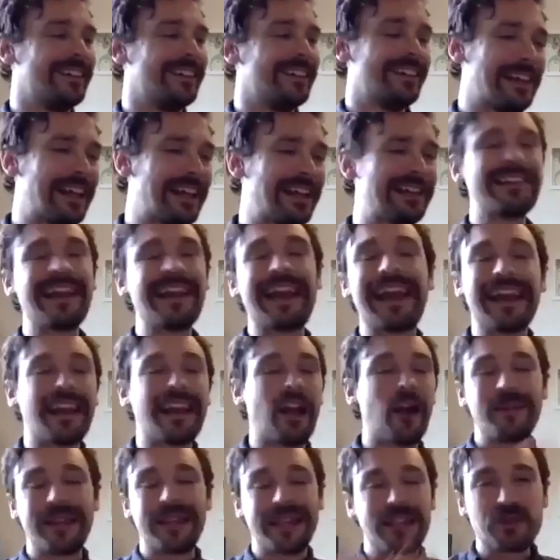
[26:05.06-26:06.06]

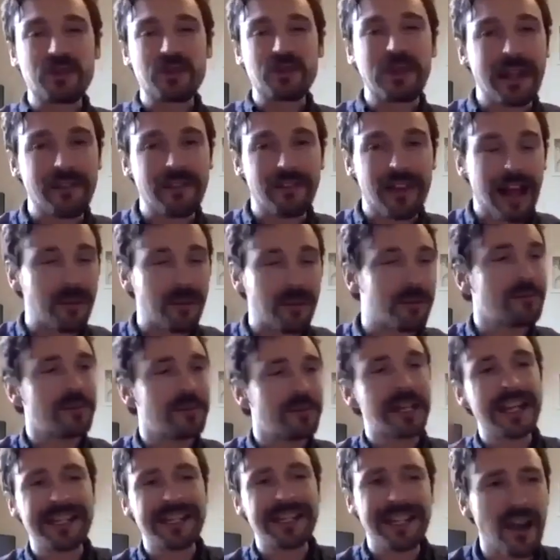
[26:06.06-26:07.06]
I mean, this would never happen, but
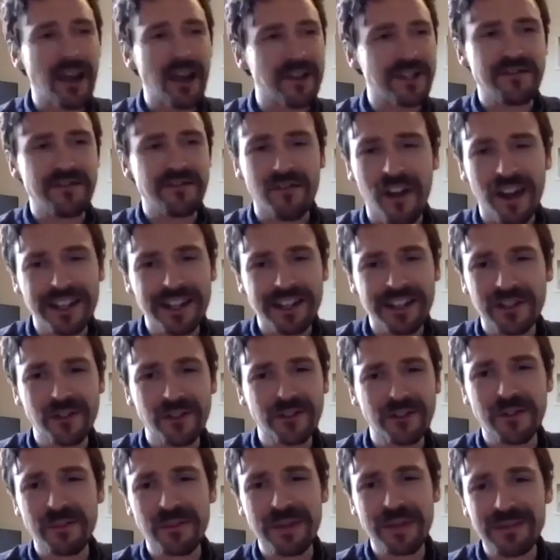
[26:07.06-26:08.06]
let's say I was invited
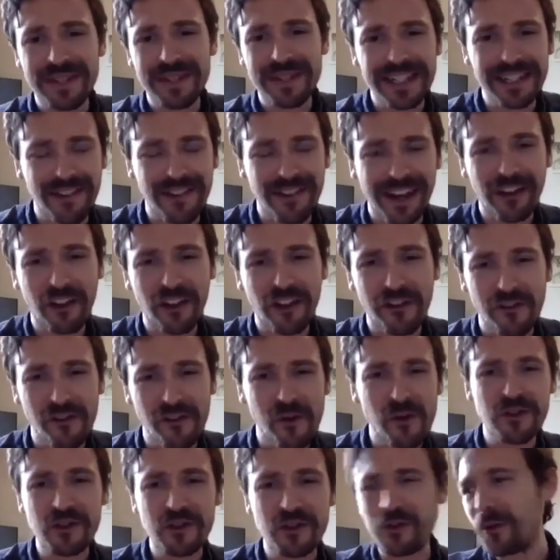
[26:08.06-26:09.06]
onto BBC Radio
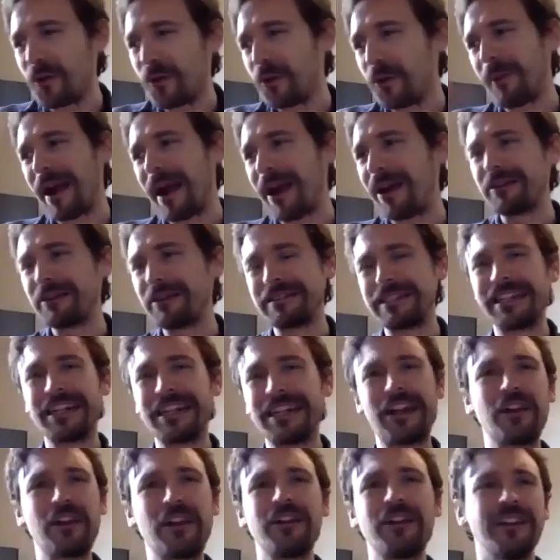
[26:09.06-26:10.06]
4 to talk about, I don't
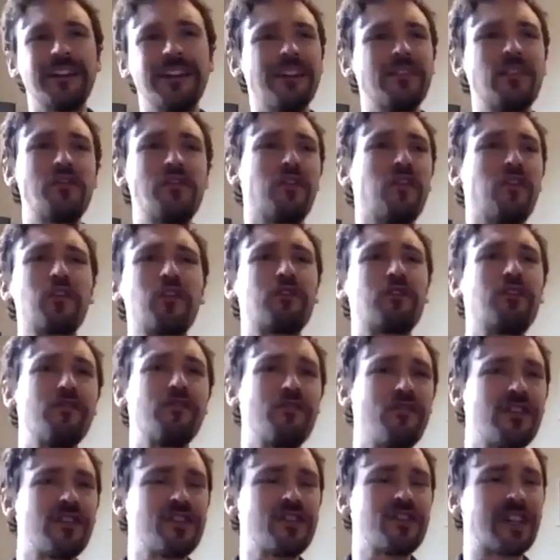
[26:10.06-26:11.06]
know, the philosophy of
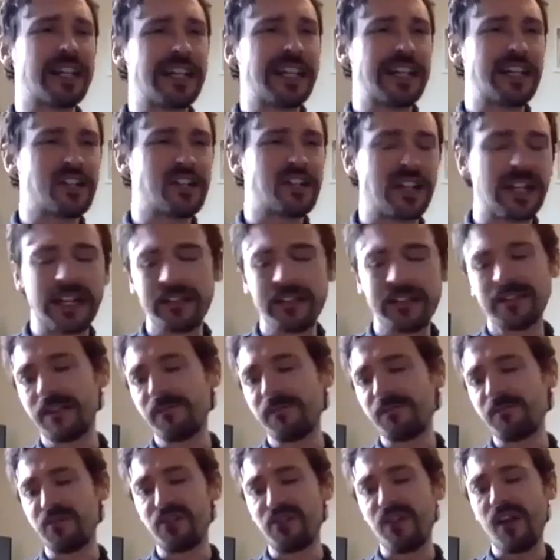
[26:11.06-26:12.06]
Friedrich Nietzsche, and it's a
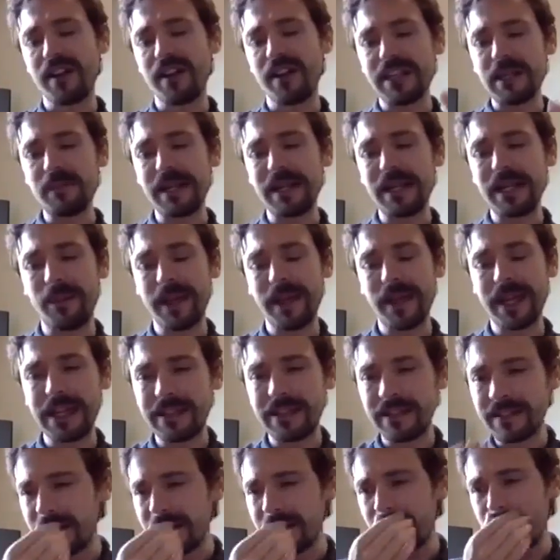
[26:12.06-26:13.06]
30-minute
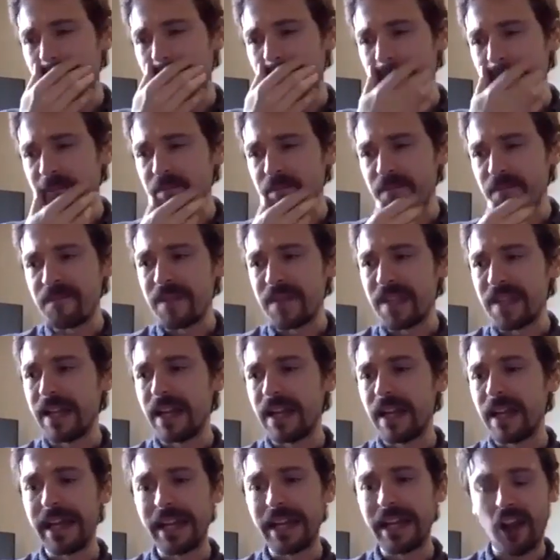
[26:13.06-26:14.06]
piece.
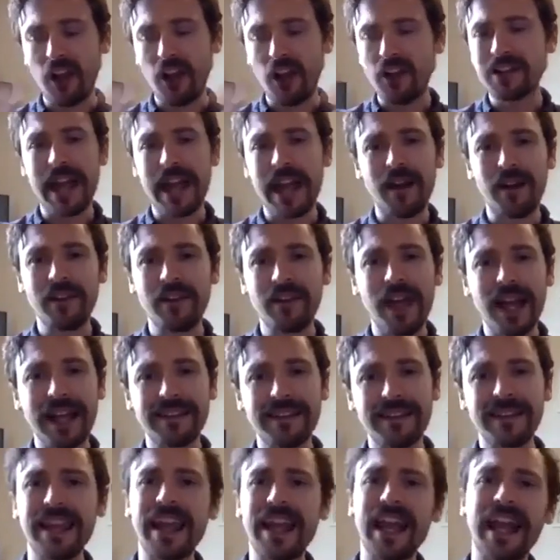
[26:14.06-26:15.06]
It goes out and
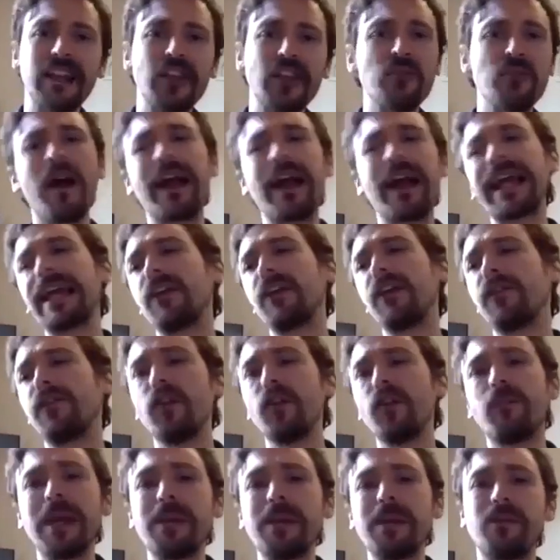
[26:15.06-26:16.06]
that's it. And you might get a
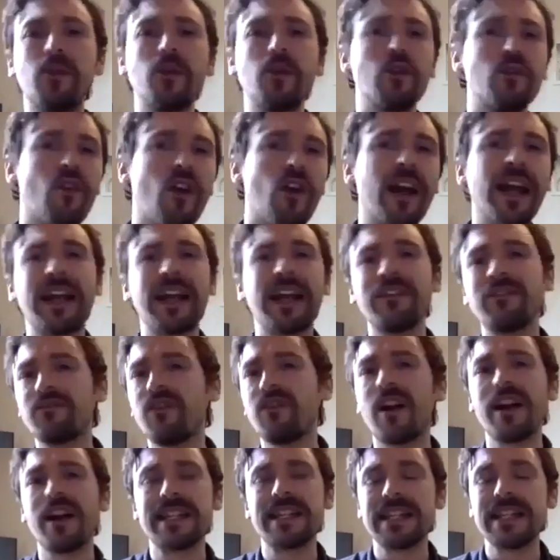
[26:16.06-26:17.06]
few people who
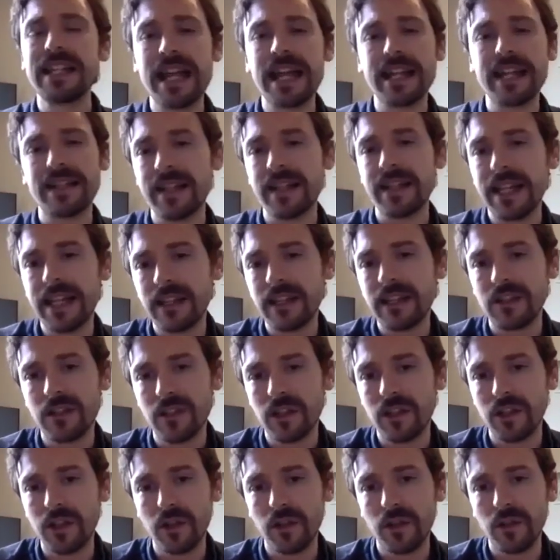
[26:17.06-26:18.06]
write a letter
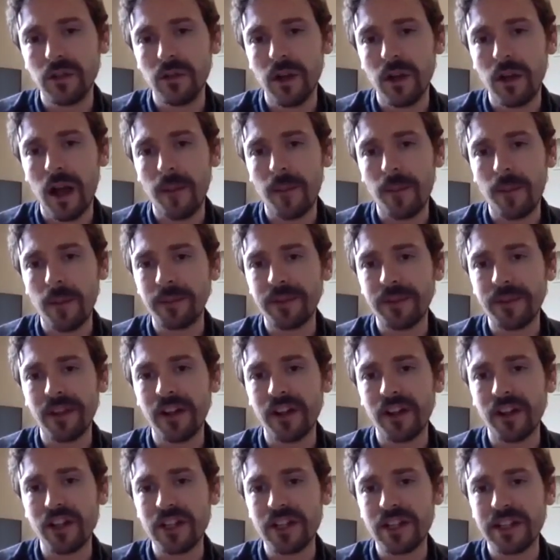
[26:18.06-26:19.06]
into the
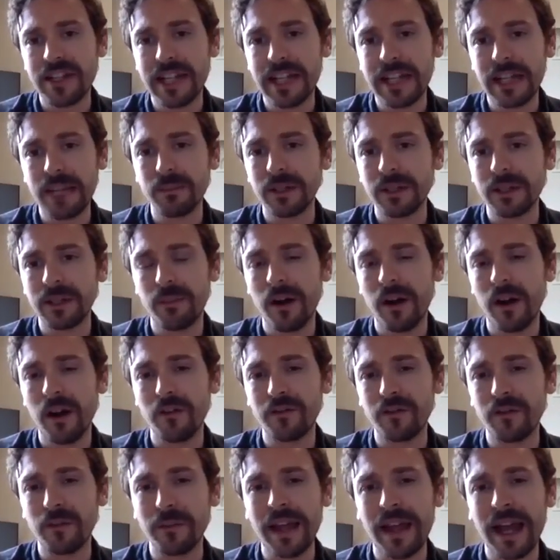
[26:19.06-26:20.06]
production team, but apart
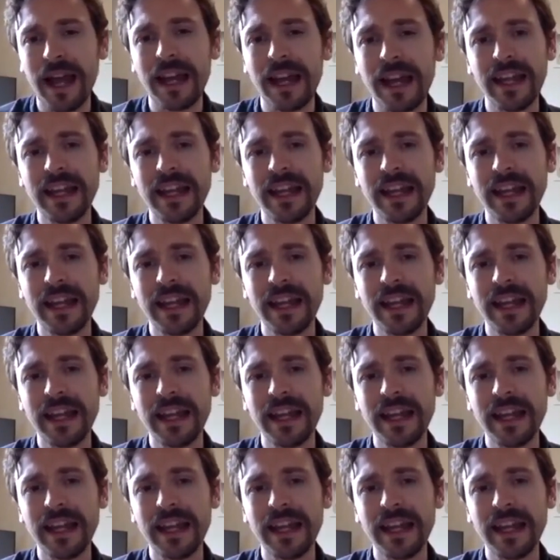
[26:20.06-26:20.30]
from that,